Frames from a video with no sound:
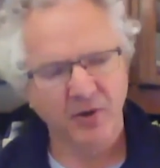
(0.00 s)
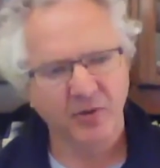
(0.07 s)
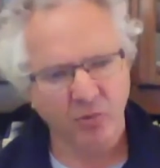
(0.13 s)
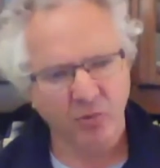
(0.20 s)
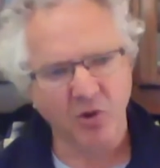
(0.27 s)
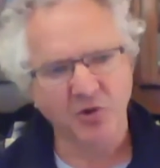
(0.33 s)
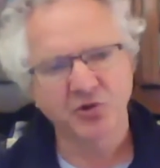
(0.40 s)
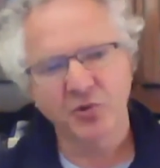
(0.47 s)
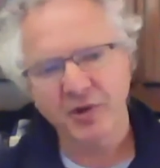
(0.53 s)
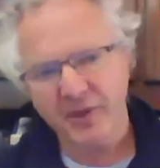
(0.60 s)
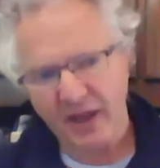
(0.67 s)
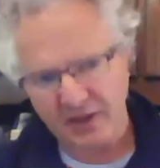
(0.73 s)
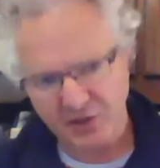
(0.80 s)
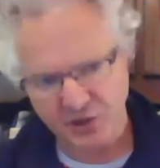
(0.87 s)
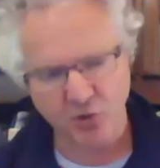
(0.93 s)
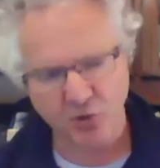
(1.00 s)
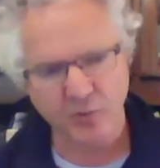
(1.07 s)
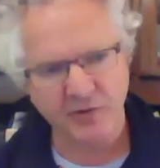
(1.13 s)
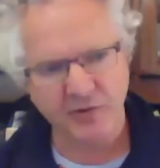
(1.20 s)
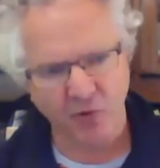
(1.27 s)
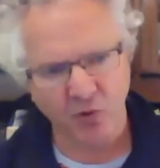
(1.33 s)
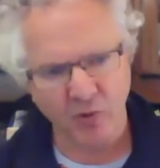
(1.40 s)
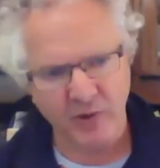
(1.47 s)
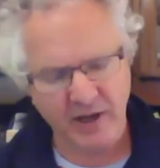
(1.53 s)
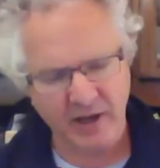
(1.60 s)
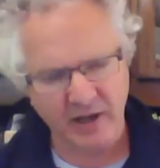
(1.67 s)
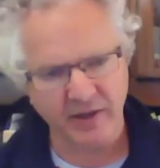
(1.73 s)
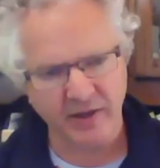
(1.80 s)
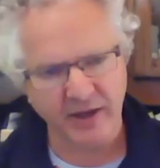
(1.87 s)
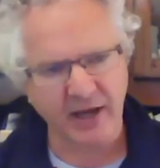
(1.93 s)
What do we then do before we
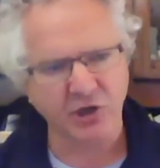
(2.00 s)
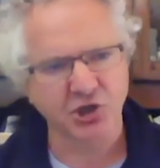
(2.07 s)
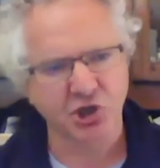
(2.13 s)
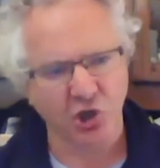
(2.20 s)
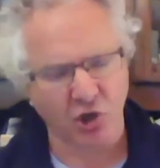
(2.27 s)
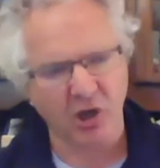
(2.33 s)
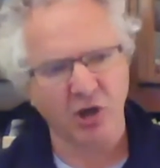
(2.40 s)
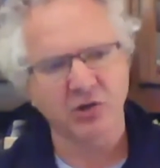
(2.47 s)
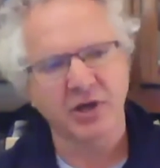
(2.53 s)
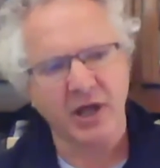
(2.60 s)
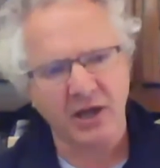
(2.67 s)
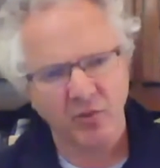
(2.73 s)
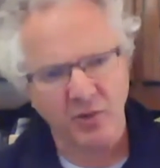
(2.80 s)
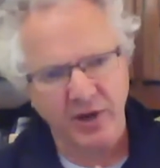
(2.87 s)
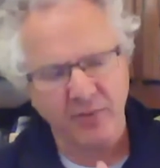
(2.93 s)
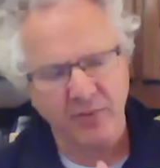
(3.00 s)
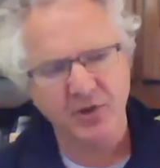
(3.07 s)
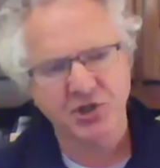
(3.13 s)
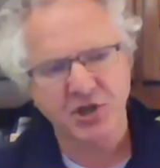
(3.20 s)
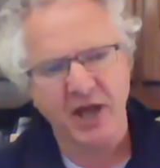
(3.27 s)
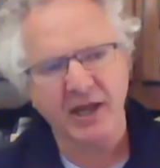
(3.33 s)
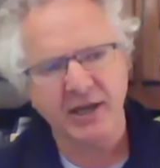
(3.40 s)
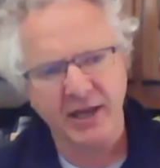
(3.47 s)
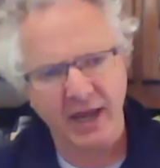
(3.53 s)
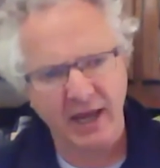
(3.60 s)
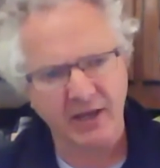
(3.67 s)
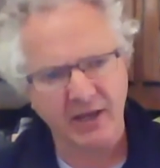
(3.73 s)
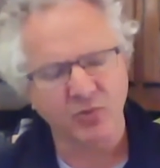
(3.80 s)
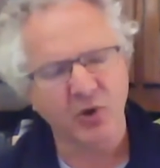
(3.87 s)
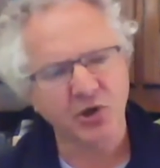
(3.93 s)
hit the next shot? Okay, we image that
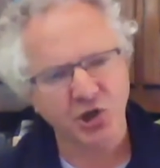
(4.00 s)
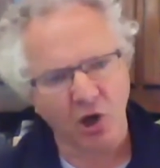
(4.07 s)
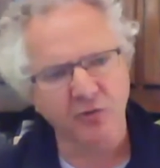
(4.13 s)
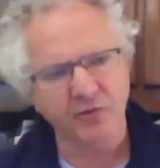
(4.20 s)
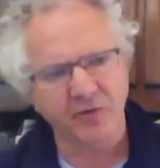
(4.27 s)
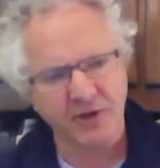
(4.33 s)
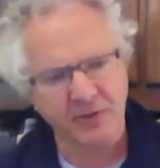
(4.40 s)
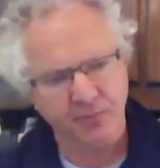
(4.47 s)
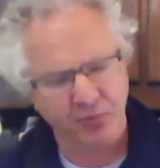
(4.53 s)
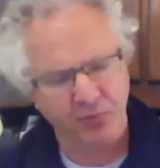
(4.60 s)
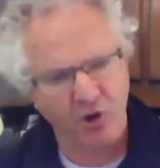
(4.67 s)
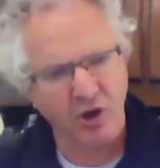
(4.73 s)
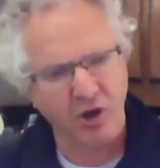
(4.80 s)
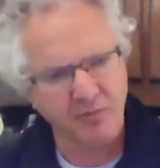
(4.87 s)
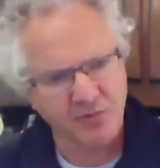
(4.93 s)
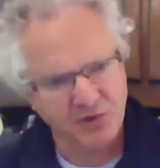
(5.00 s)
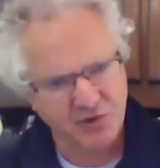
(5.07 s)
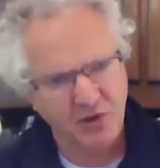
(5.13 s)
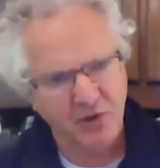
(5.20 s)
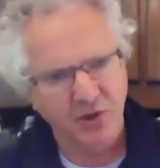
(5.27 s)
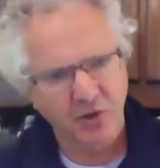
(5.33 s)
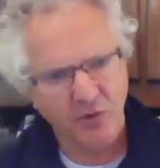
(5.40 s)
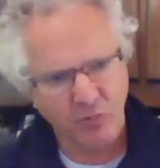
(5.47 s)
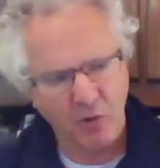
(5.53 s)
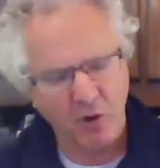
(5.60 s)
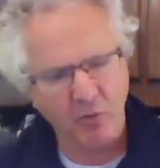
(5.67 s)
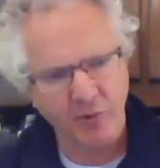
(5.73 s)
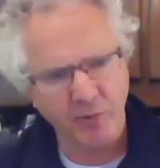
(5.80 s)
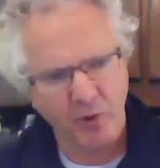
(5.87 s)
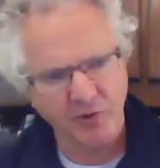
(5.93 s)
again, which hopefully primes
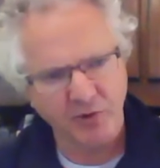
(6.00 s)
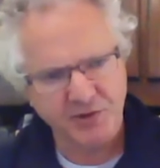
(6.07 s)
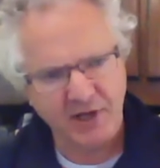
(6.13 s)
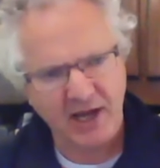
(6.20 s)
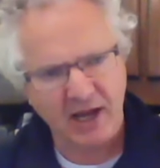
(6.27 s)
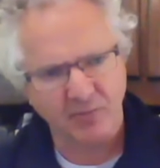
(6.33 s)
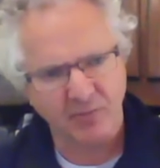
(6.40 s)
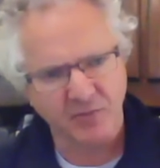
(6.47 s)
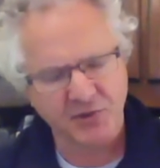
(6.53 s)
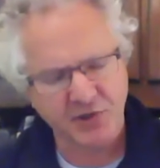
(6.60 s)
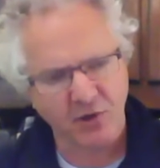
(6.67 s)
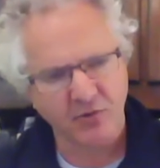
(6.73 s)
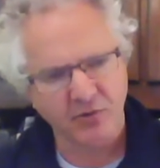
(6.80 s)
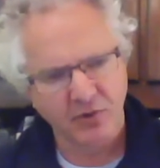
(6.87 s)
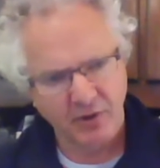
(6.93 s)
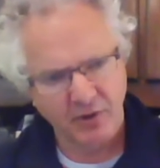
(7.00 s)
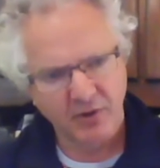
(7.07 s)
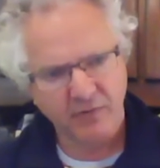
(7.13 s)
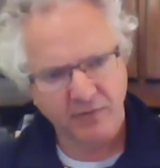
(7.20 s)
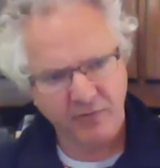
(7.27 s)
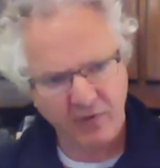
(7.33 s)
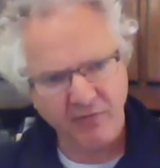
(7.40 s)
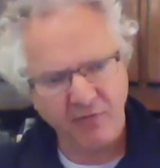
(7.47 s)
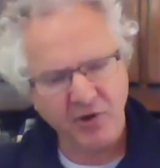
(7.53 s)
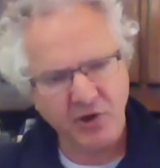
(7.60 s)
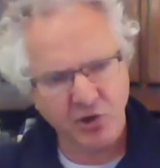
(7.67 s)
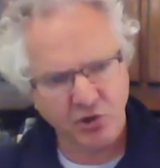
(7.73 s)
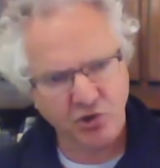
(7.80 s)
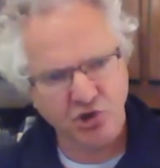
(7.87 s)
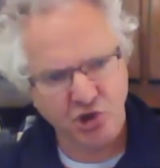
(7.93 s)
what we want to happen. So for every
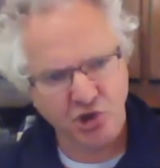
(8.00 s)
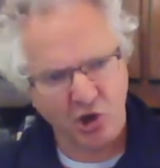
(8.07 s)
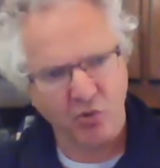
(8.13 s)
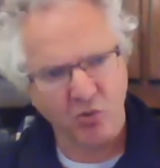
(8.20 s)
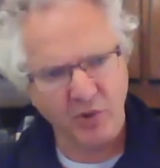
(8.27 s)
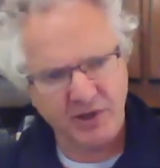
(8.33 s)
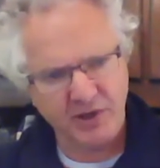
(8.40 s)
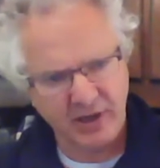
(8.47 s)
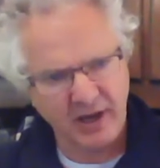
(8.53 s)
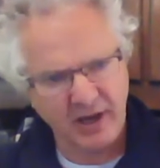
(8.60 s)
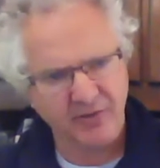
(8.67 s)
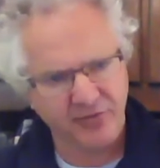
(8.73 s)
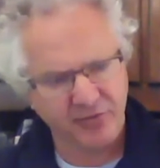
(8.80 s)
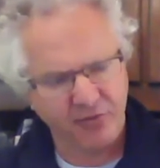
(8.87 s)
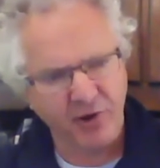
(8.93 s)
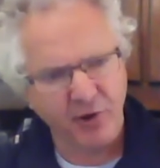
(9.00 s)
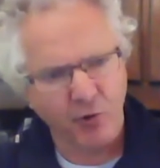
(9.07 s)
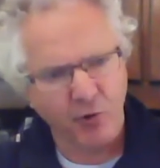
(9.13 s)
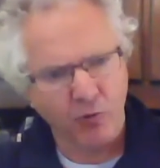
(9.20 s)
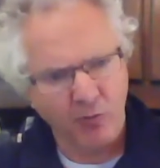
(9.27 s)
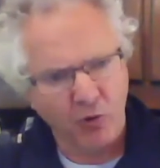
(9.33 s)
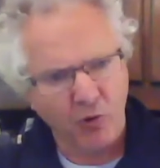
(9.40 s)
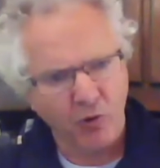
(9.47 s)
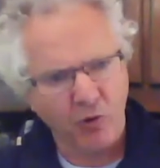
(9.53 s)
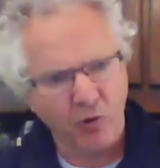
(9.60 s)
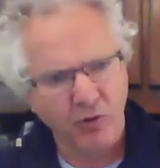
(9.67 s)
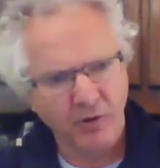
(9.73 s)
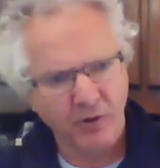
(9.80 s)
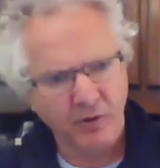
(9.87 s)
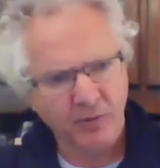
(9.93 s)
good shot, we can get 3 or more
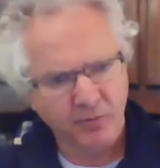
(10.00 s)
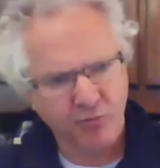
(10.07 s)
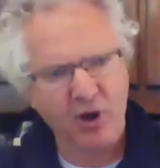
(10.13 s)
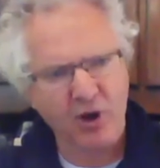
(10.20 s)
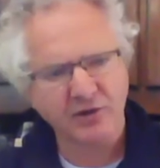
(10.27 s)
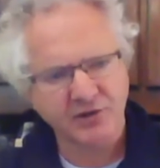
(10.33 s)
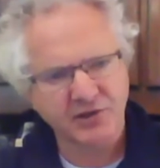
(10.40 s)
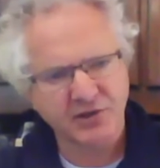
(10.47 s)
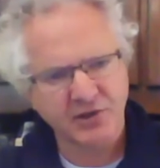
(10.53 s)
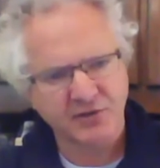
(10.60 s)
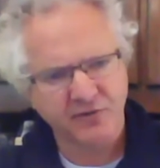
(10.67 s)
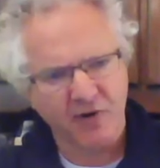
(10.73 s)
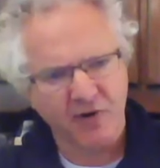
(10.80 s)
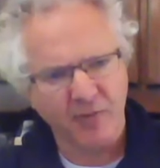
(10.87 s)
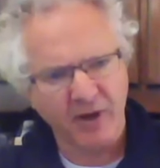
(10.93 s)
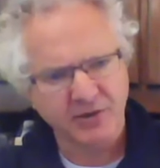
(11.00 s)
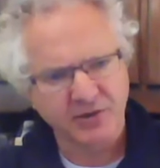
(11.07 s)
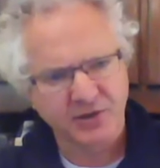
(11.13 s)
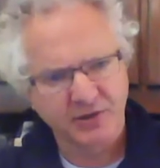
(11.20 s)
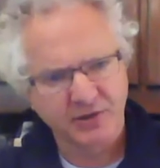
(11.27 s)
practices from it.